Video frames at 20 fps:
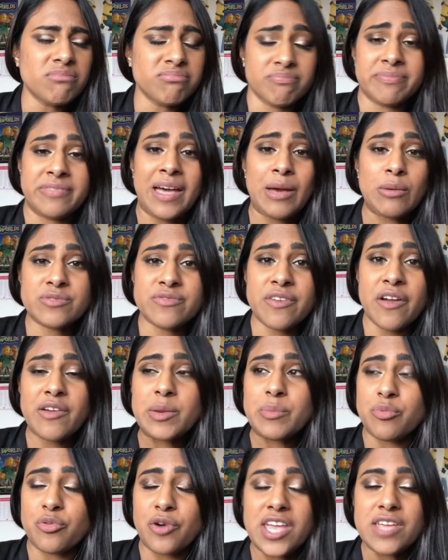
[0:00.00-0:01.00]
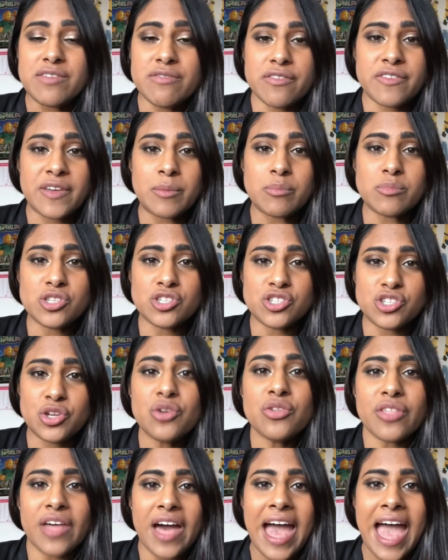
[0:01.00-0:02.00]
that was very brave of him to
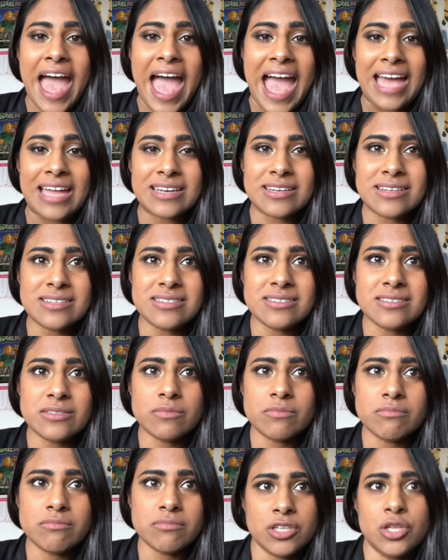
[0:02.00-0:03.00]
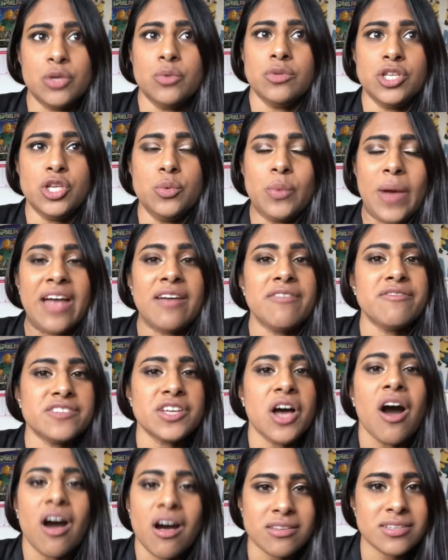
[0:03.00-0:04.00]
do that, and you, you have
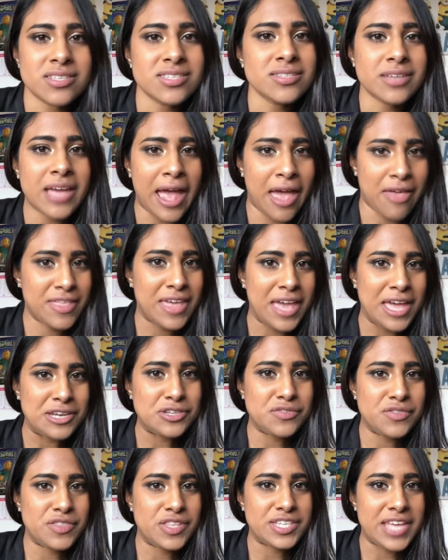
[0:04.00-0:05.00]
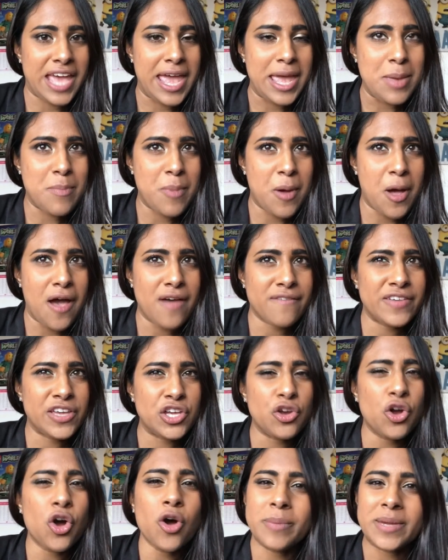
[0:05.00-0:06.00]
to ask at the end of the day, but I think
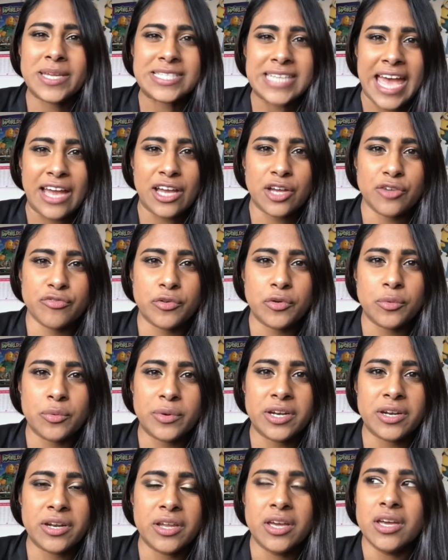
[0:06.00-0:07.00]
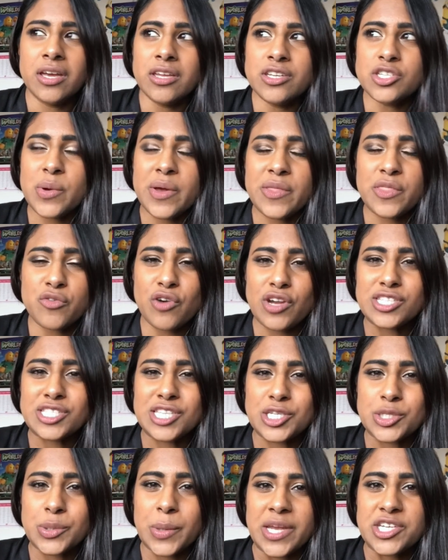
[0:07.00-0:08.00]
you've got to be tactful and do it in the right
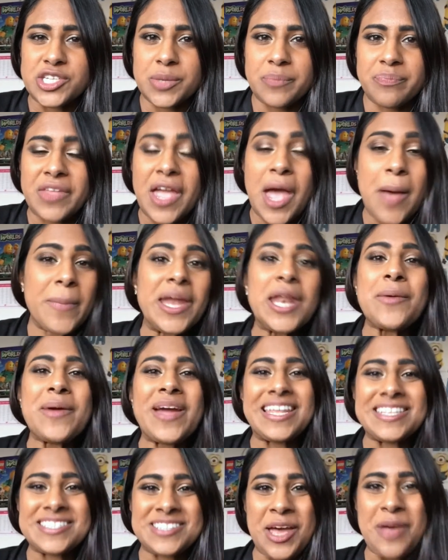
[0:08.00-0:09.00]
situation. But anyway, let's